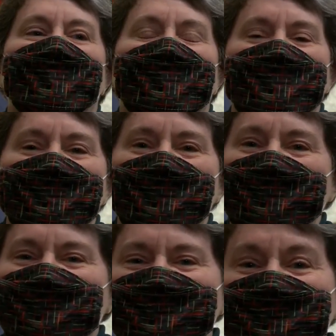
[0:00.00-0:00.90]
Um, I
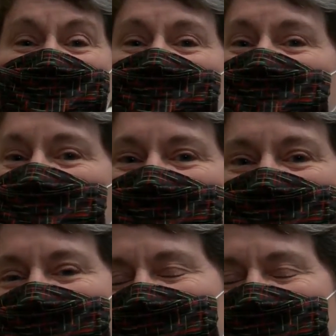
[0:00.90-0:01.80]
think the children and the
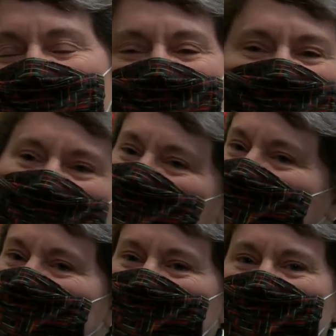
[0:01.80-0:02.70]
teenagers miss
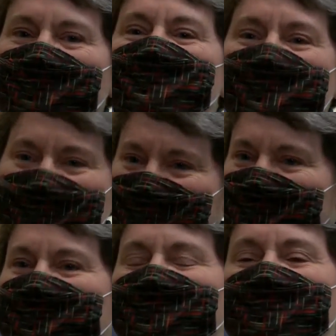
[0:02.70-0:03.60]
being able to get
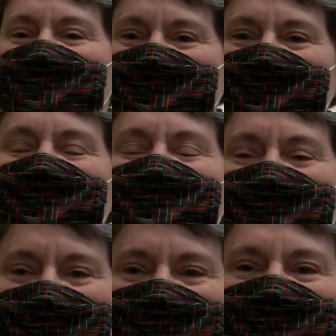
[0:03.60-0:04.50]
together and
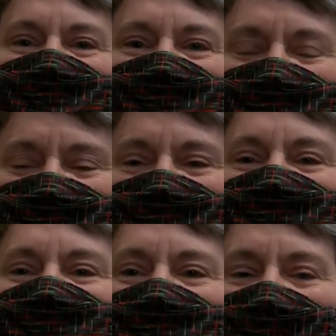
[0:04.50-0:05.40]
interact with one another.
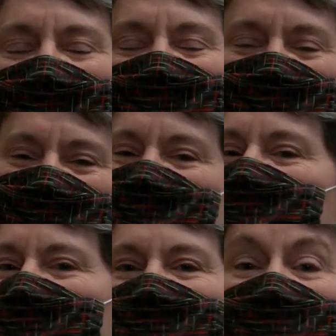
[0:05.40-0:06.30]
We've been doing
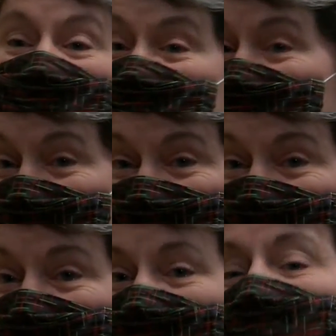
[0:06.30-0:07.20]
that on
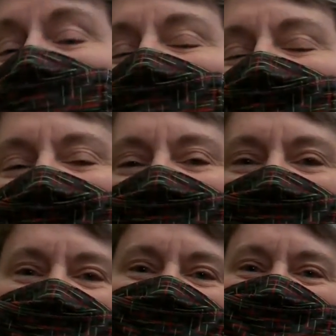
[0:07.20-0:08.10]
Zoom.
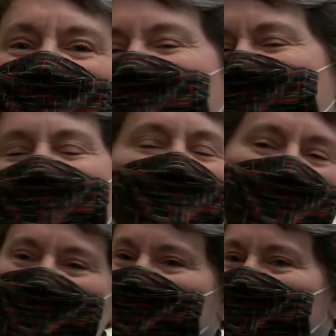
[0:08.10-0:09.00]
Um, but it's not quite the